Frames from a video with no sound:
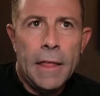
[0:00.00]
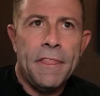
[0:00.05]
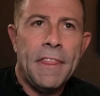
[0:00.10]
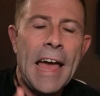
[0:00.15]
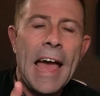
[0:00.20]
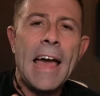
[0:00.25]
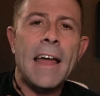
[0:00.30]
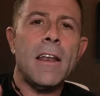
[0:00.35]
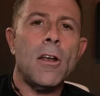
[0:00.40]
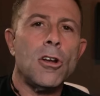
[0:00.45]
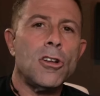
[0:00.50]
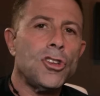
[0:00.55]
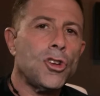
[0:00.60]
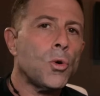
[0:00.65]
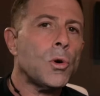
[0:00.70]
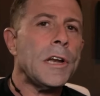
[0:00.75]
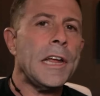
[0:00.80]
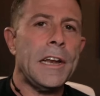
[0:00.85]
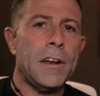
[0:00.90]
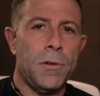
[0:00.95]
That
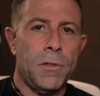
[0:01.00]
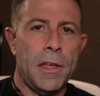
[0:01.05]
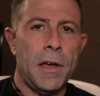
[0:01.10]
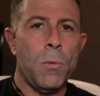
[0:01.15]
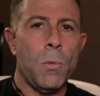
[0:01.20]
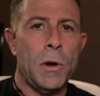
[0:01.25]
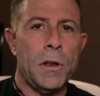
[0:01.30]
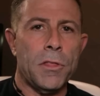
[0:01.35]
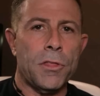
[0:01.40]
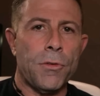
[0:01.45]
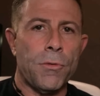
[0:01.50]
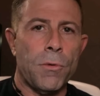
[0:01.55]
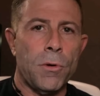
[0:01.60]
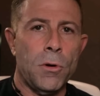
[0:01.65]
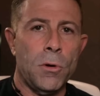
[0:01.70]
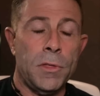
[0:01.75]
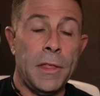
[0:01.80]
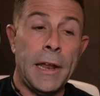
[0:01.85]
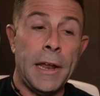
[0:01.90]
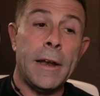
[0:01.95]
tornado that went
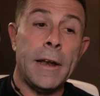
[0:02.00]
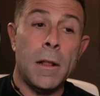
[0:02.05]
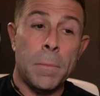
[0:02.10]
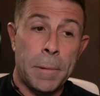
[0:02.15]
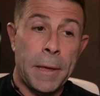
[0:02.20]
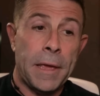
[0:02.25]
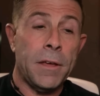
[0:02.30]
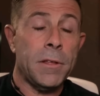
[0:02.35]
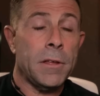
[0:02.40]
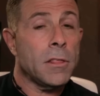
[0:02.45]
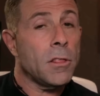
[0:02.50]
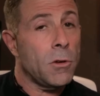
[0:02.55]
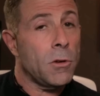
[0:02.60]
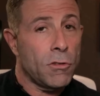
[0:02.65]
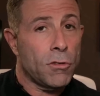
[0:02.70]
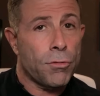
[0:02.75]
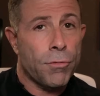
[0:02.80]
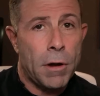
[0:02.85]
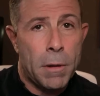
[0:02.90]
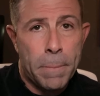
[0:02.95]
through that ended up killing
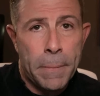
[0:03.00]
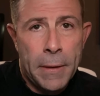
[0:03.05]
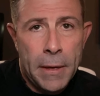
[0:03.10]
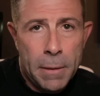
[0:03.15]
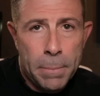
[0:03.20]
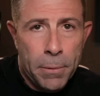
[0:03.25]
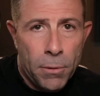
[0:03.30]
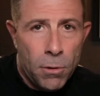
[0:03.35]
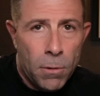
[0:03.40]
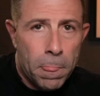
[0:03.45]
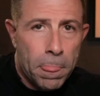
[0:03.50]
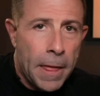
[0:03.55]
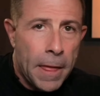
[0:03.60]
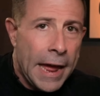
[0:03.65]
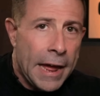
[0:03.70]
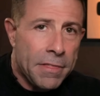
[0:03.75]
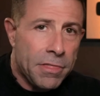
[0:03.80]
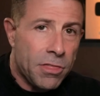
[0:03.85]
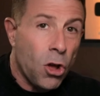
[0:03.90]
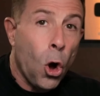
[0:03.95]
those three people
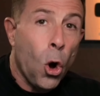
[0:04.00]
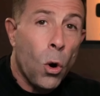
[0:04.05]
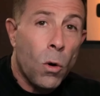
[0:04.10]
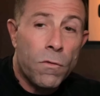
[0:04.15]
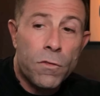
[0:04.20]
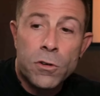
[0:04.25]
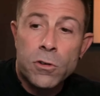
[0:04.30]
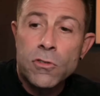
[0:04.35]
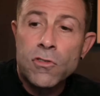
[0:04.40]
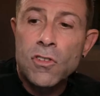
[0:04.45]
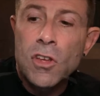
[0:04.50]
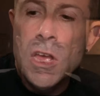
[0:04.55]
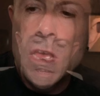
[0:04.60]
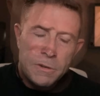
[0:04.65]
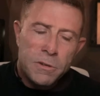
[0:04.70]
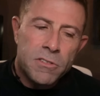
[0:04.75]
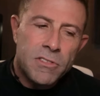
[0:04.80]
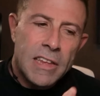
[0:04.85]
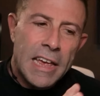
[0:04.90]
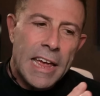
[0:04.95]
at Culver's,
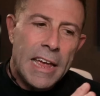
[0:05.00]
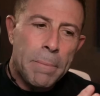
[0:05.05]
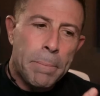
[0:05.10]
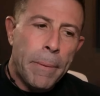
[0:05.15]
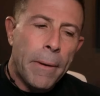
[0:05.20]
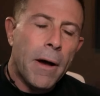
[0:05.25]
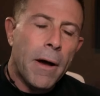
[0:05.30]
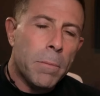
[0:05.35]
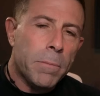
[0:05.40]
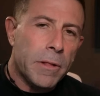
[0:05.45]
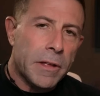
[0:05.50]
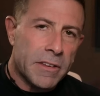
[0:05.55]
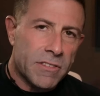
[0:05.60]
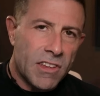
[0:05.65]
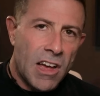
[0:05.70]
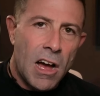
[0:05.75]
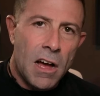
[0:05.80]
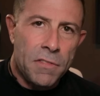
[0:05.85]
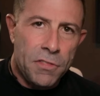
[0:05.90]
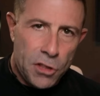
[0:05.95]
there is a
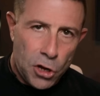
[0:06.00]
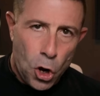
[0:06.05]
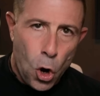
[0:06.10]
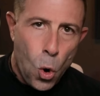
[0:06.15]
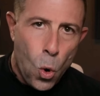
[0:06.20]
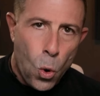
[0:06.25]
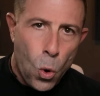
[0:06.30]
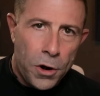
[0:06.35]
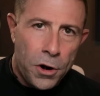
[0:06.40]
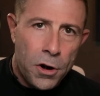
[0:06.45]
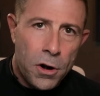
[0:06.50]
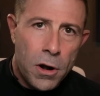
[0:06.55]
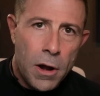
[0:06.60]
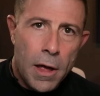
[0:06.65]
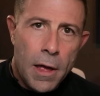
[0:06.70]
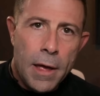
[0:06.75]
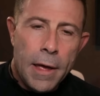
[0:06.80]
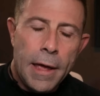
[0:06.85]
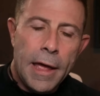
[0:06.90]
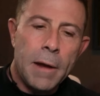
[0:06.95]
Publix on the corner.
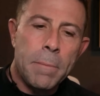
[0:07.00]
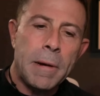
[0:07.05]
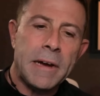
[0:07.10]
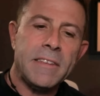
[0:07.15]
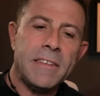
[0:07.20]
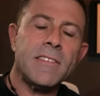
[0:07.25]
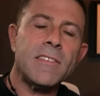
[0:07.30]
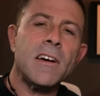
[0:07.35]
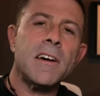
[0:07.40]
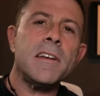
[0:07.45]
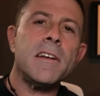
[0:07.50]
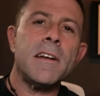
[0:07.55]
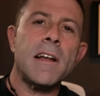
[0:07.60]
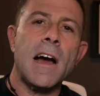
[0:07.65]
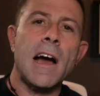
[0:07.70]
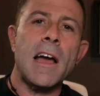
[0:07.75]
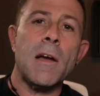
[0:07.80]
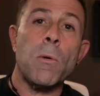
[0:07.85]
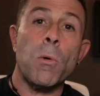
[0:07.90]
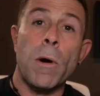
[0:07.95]
And my son and
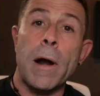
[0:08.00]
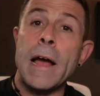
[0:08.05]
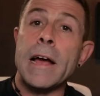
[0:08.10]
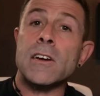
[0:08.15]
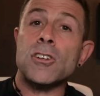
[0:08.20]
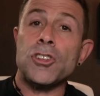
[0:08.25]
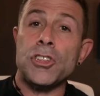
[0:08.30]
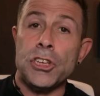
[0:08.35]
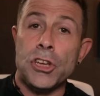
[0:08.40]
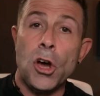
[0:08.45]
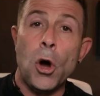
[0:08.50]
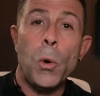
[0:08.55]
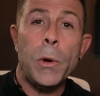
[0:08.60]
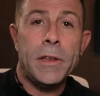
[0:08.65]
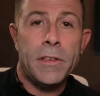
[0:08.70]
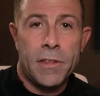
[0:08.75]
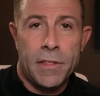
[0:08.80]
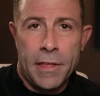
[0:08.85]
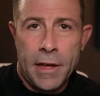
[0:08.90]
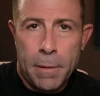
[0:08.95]
I were actually
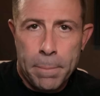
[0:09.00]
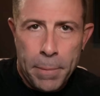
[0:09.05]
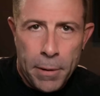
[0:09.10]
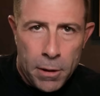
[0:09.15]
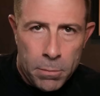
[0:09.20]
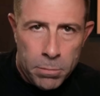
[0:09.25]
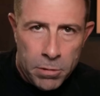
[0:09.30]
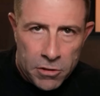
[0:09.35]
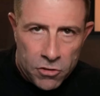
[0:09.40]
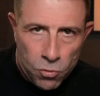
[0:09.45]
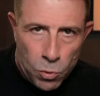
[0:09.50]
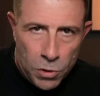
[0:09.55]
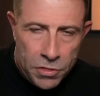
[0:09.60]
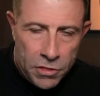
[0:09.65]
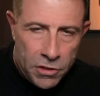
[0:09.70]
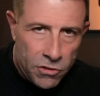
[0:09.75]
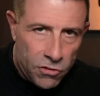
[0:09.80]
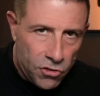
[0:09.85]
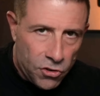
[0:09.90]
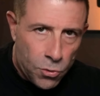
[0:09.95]
going to that Publix when
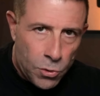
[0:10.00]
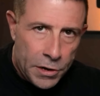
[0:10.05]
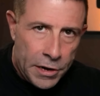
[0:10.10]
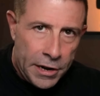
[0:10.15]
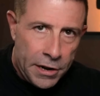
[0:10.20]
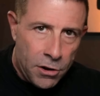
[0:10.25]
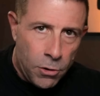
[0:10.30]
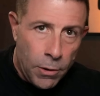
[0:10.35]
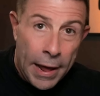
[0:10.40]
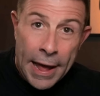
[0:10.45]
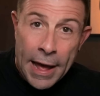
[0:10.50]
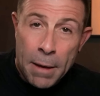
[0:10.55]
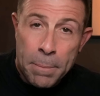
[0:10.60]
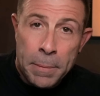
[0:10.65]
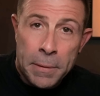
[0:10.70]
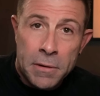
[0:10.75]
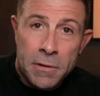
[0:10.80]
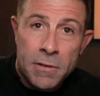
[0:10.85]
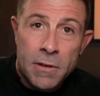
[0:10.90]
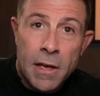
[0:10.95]
this tornado
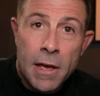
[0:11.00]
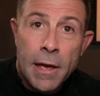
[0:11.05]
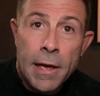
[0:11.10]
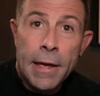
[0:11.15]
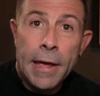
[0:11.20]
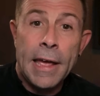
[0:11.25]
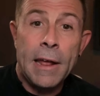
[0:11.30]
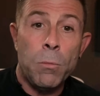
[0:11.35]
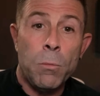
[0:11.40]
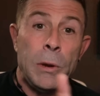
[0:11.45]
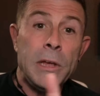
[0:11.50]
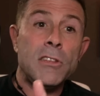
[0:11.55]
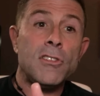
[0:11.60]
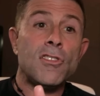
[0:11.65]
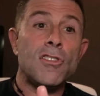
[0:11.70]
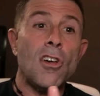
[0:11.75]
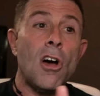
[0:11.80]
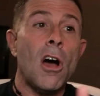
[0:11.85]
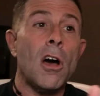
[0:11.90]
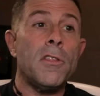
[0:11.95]
happened. And we
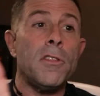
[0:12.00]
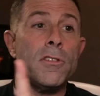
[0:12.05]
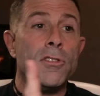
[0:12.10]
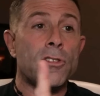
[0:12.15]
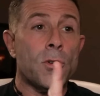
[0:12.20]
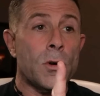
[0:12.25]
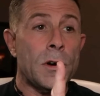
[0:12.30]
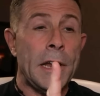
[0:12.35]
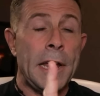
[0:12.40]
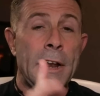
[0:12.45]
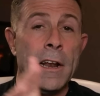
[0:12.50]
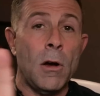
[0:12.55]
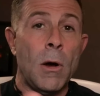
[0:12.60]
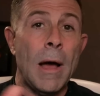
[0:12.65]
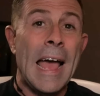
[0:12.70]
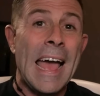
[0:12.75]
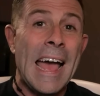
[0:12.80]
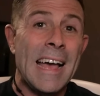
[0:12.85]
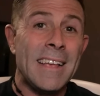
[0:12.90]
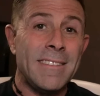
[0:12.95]
saw the tornado
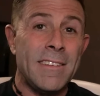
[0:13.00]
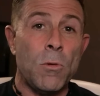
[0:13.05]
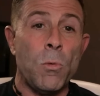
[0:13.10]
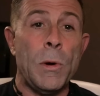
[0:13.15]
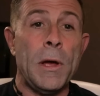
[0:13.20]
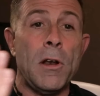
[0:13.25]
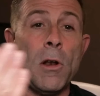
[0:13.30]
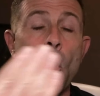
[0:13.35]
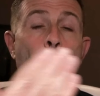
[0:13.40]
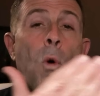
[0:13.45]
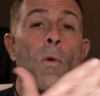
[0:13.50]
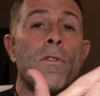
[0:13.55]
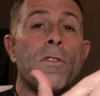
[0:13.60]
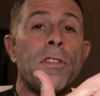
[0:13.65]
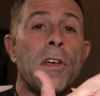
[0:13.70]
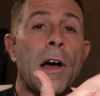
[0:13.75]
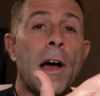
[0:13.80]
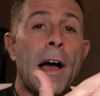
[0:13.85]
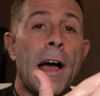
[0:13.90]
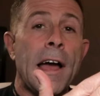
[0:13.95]
as it went over
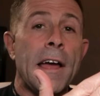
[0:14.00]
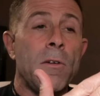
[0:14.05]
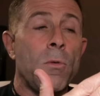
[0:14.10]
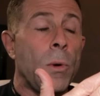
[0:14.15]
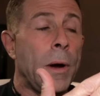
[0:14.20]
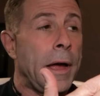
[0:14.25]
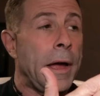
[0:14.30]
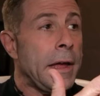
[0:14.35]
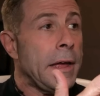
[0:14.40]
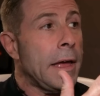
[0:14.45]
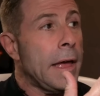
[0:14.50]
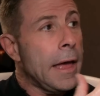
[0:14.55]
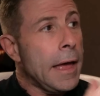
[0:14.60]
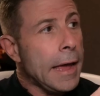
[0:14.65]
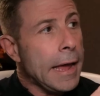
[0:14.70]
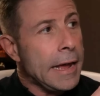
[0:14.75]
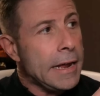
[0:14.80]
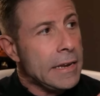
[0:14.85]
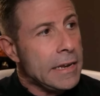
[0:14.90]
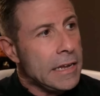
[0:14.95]
the highway
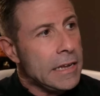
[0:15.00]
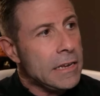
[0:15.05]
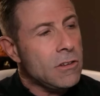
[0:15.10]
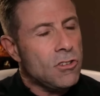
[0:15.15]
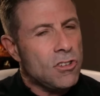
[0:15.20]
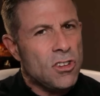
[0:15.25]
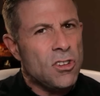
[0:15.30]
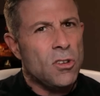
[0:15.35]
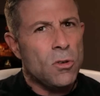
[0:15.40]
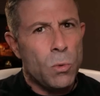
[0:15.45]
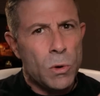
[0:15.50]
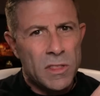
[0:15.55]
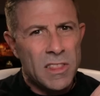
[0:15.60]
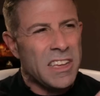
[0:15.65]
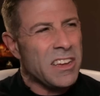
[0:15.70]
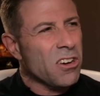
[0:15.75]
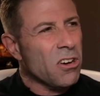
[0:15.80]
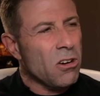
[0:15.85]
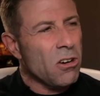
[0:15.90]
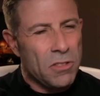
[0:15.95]
and into what
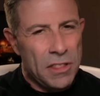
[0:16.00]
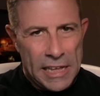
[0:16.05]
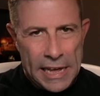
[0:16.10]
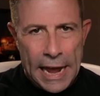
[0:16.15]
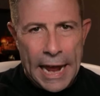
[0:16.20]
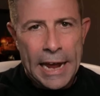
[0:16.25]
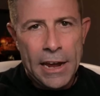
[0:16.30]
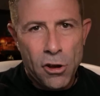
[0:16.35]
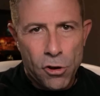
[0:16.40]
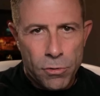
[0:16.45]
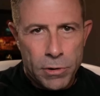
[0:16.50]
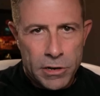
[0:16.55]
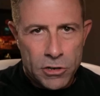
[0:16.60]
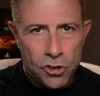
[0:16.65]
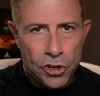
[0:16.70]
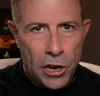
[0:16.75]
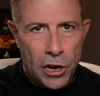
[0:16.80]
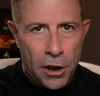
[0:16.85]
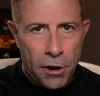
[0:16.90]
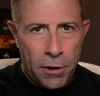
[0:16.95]
they call the
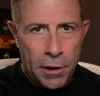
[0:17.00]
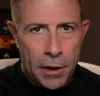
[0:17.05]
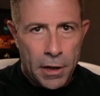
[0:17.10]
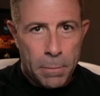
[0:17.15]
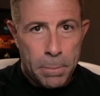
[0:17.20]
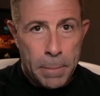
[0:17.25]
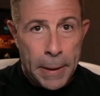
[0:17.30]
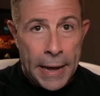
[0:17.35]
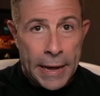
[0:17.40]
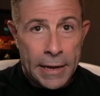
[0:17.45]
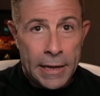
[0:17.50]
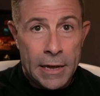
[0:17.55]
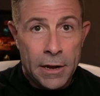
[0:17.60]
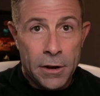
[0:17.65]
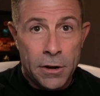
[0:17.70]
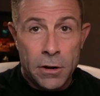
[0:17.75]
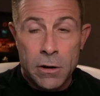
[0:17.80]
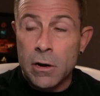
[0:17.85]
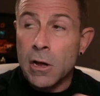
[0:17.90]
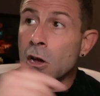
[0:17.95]
acreage area back
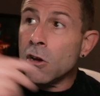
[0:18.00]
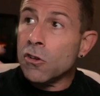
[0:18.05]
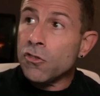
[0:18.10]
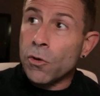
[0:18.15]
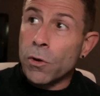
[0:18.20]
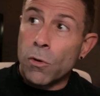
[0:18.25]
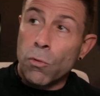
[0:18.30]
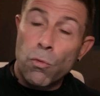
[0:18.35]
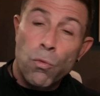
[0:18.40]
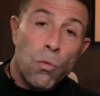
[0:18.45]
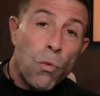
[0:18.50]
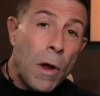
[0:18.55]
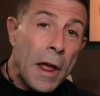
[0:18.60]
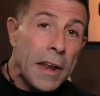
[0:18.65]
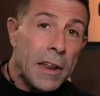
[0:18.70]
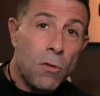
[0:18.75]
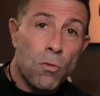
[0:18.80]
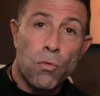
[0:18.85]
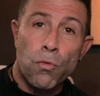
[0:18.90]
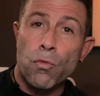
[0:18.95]
here. So it
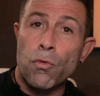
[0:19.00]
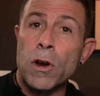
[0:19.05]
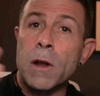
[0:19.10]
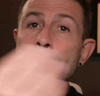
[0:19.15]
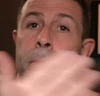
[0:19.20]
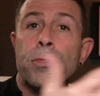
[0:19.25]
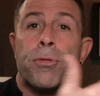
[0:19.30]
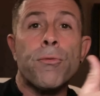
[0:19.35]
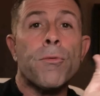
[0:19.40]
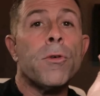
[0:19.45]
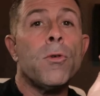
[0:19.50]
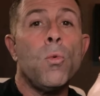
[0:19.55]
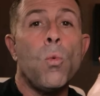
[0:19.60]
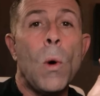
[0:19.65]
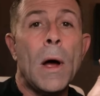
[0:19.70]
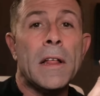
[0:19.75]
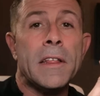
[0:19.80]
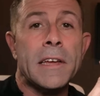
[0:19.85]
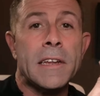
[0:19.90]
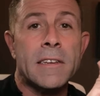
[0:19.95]
already ripped through
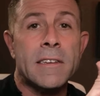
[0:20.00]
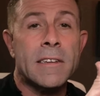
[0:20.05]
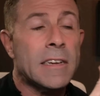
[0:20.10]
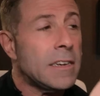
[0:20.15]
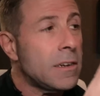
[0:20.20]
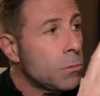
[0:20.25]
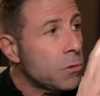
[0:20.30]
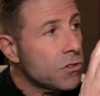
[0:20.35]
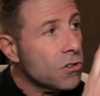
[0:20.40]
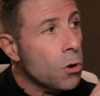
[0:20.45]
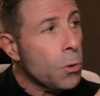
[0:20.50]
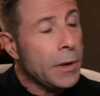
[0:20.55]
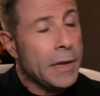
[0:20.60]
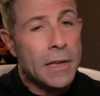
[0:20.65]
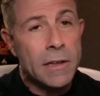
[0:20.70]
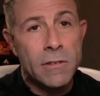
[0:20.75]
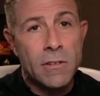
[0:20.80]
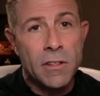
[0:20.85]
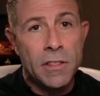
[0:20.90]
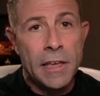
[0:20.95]
Wellington and was
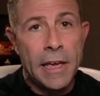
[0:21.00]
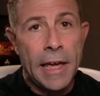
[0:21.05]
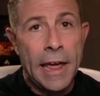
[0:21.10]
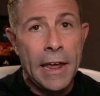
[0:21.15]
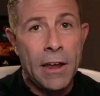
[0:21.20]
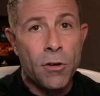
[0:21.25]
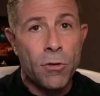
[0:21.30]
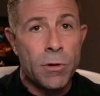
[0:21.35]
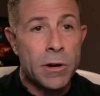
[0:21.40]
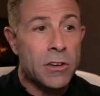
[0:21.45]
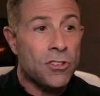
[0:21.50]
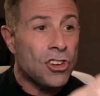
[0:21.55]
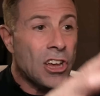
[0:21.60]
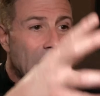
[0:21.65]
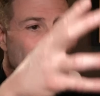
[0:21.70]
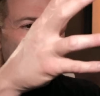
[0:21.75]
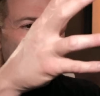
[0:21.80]
going into the acreage.